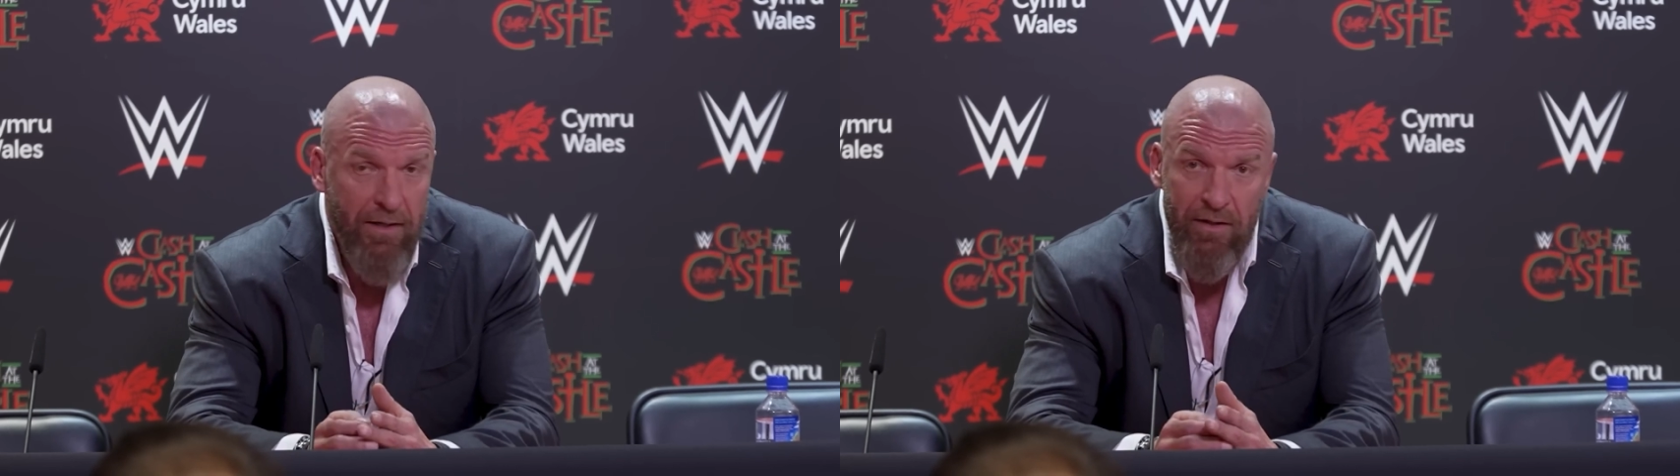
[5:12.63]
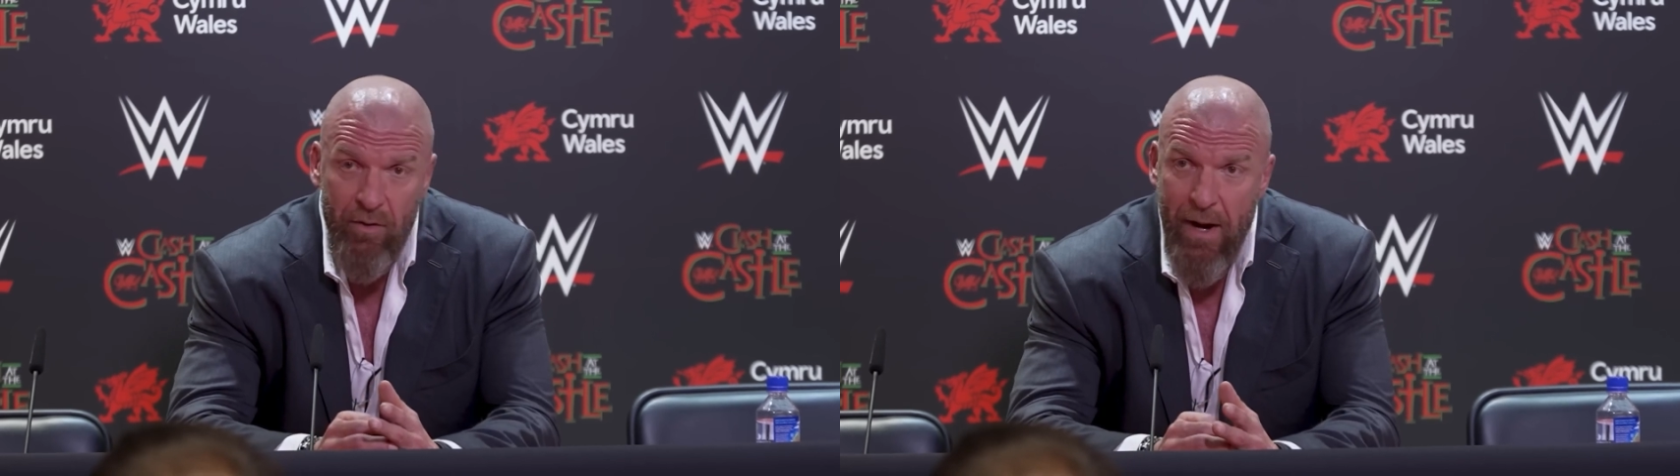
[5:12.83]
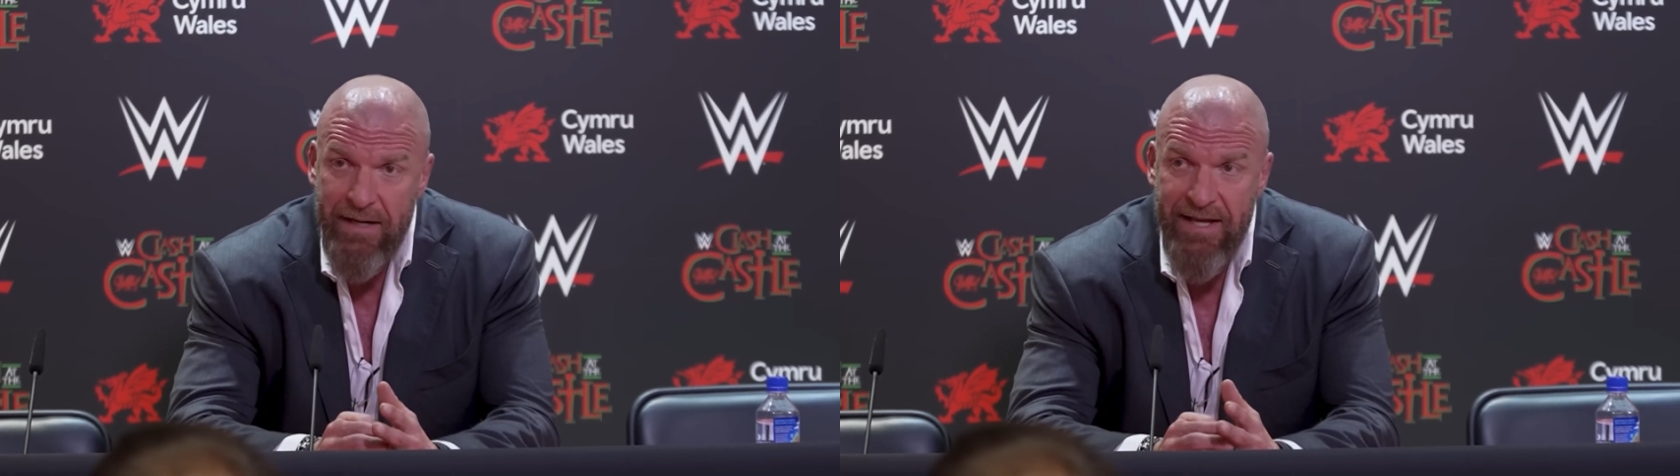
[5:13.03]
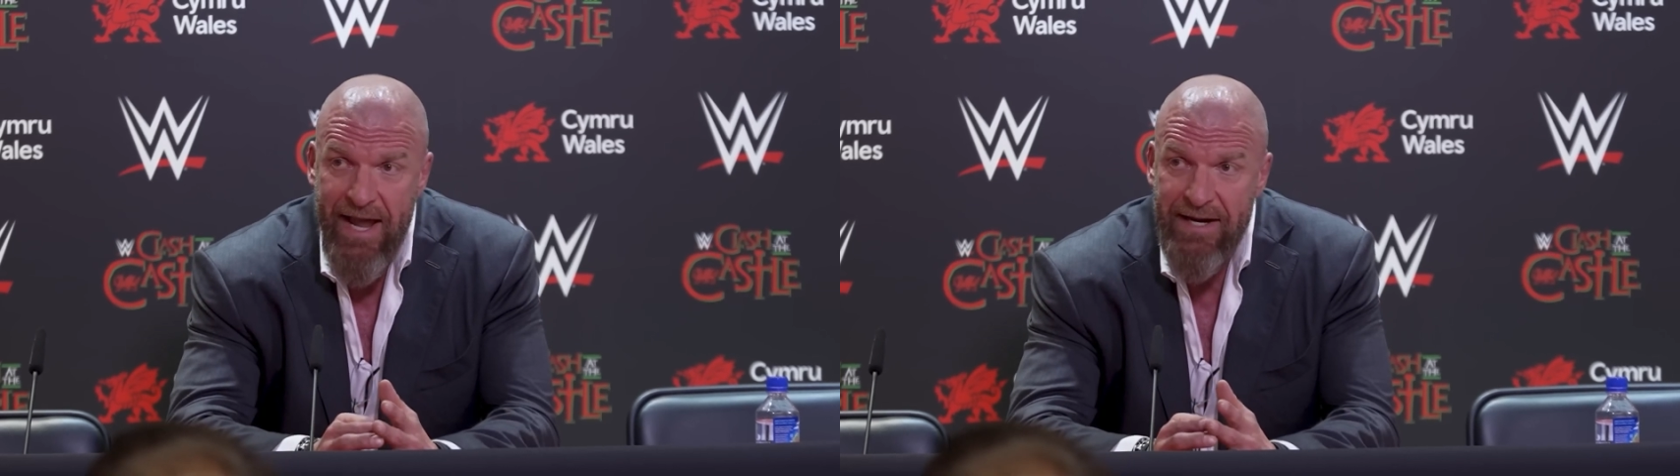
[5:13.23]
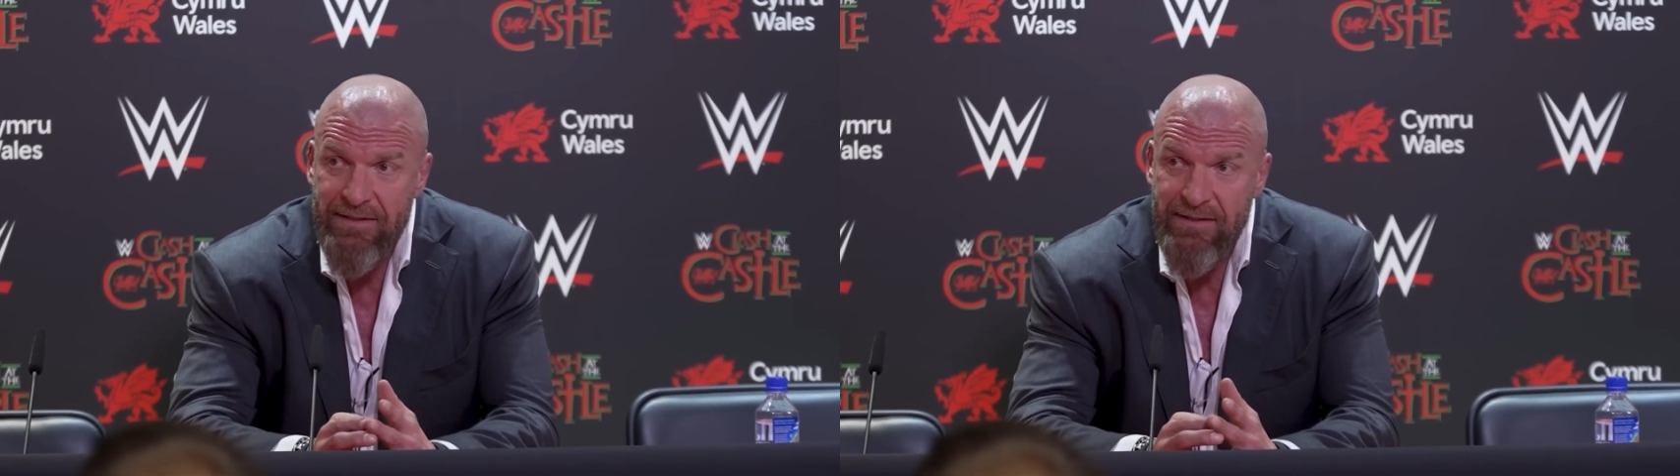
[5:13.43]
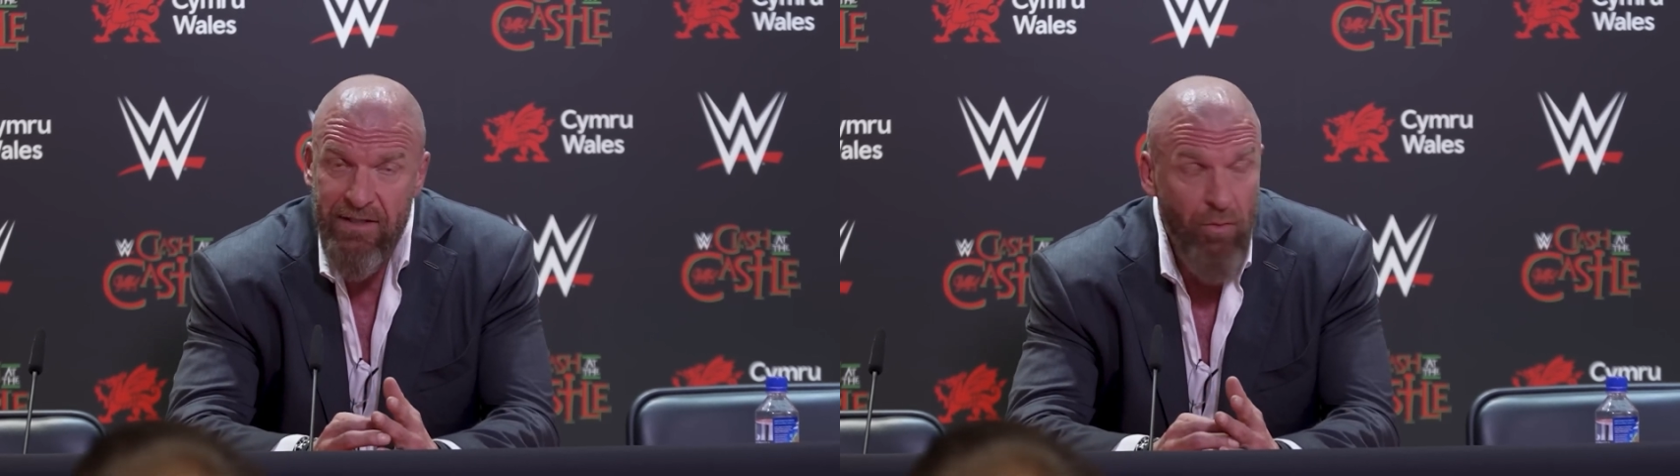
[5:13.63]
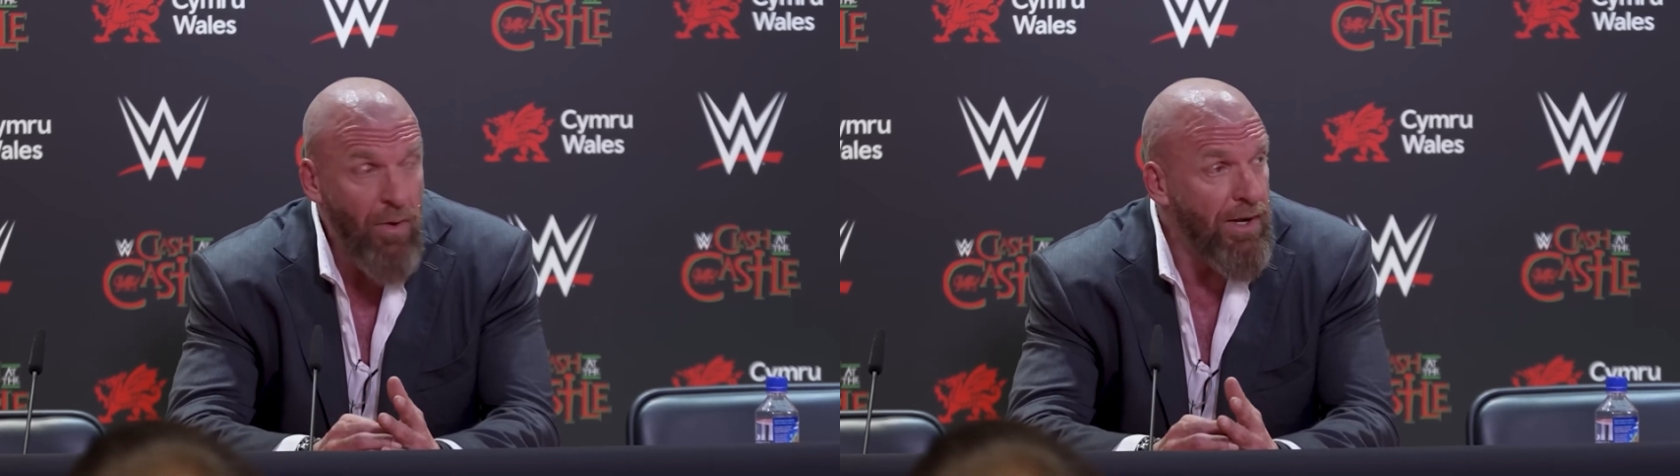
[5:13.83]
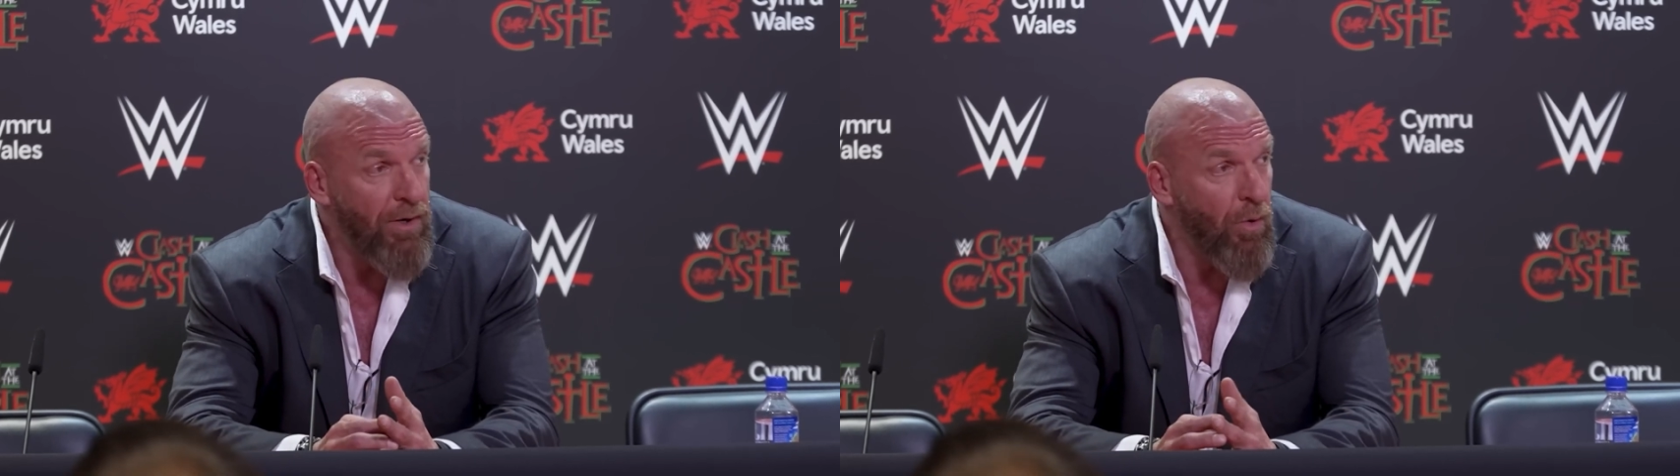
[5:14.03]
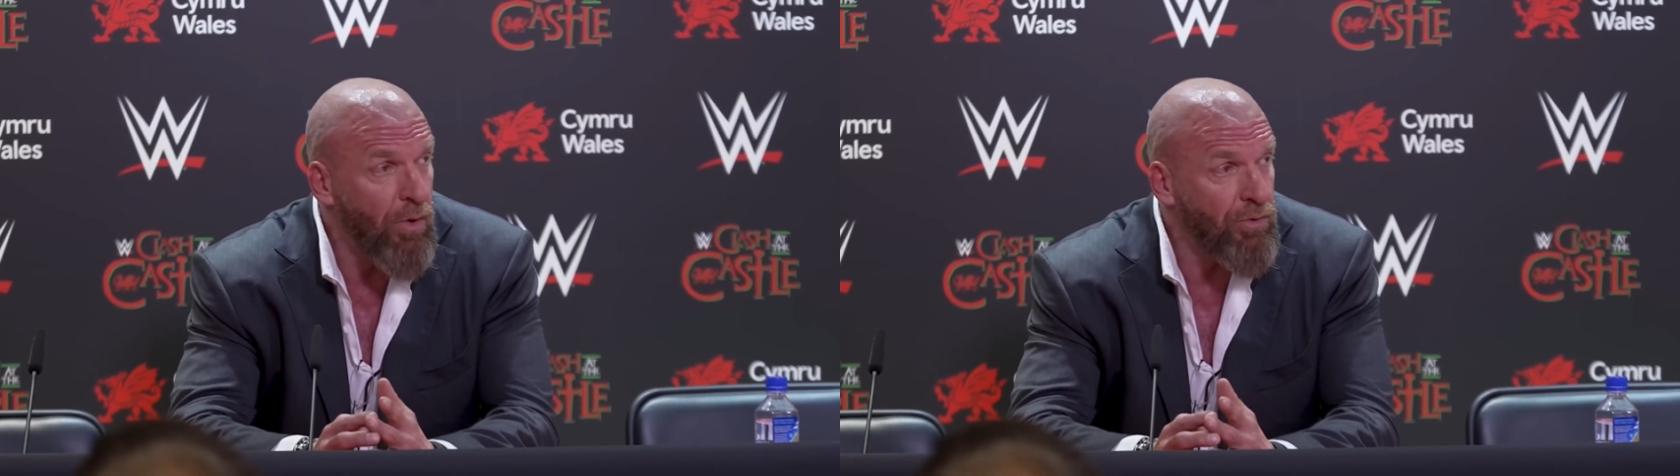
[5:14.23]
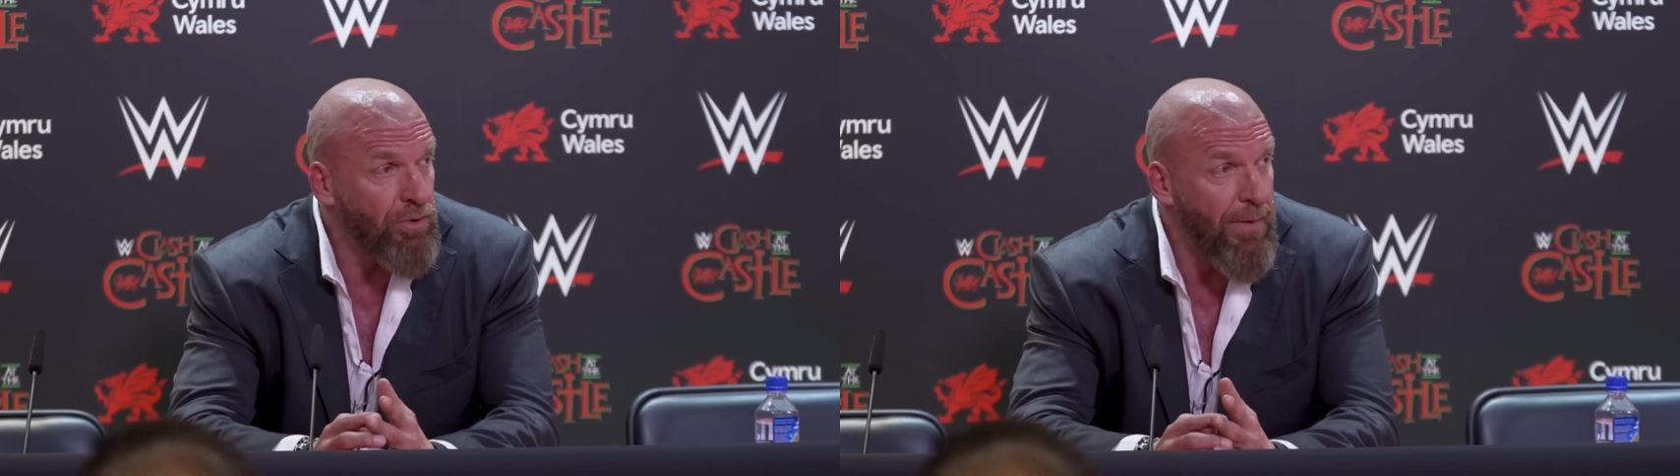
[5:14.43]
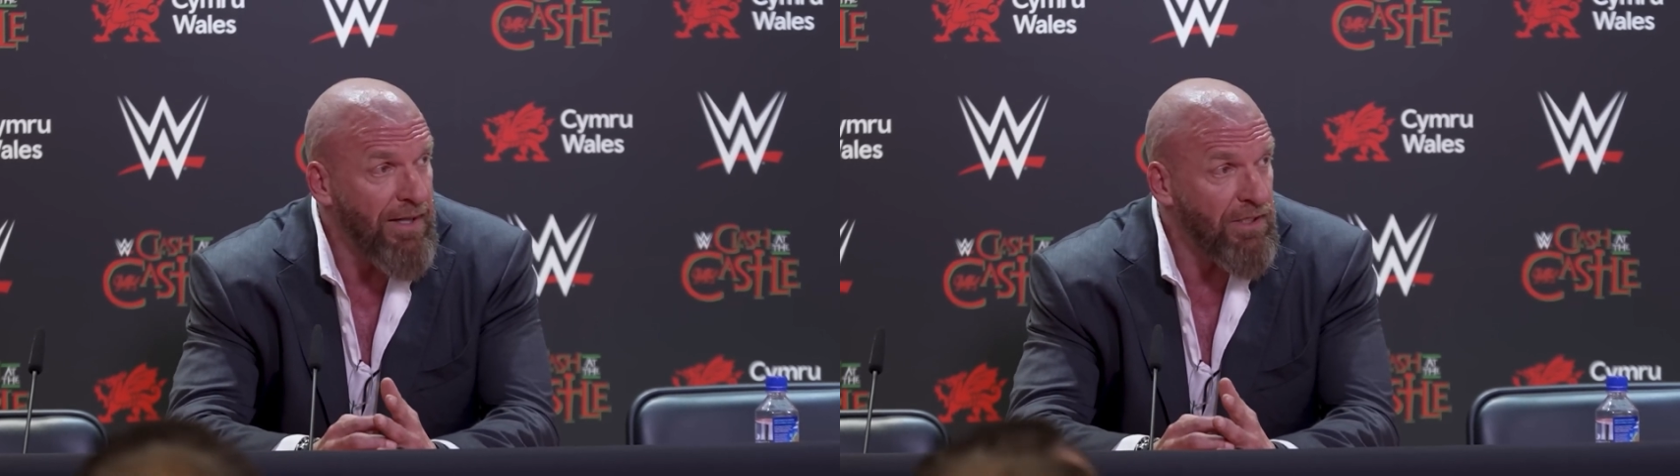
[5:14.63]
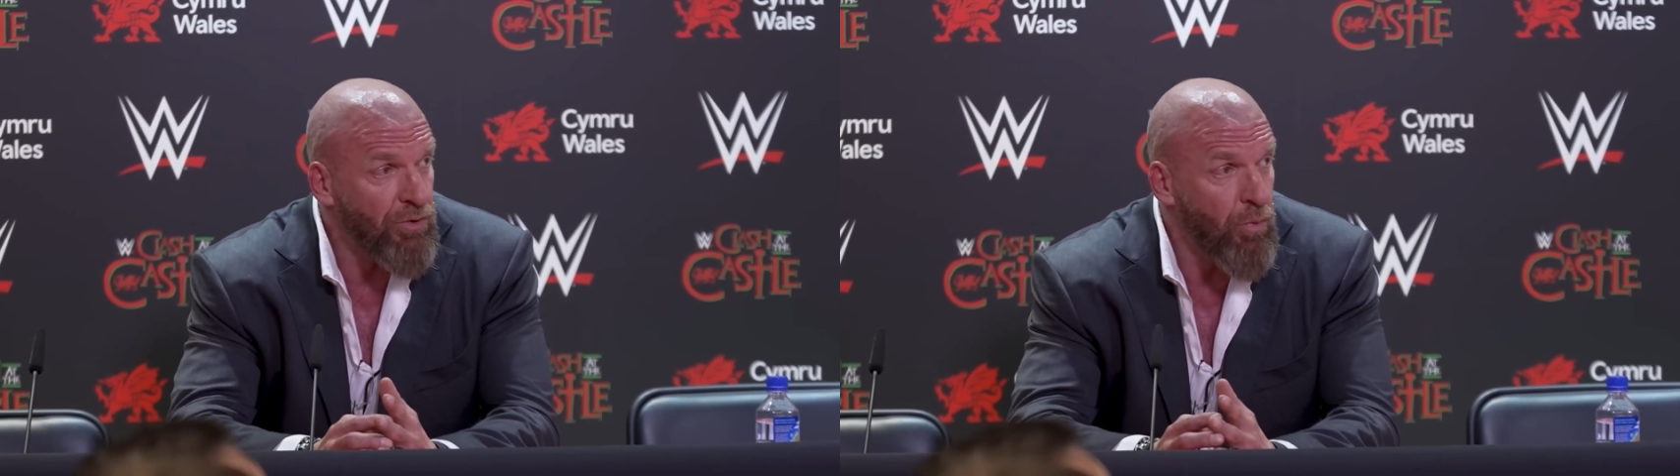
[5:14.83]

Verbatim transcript: confirmed yet. I mean, there's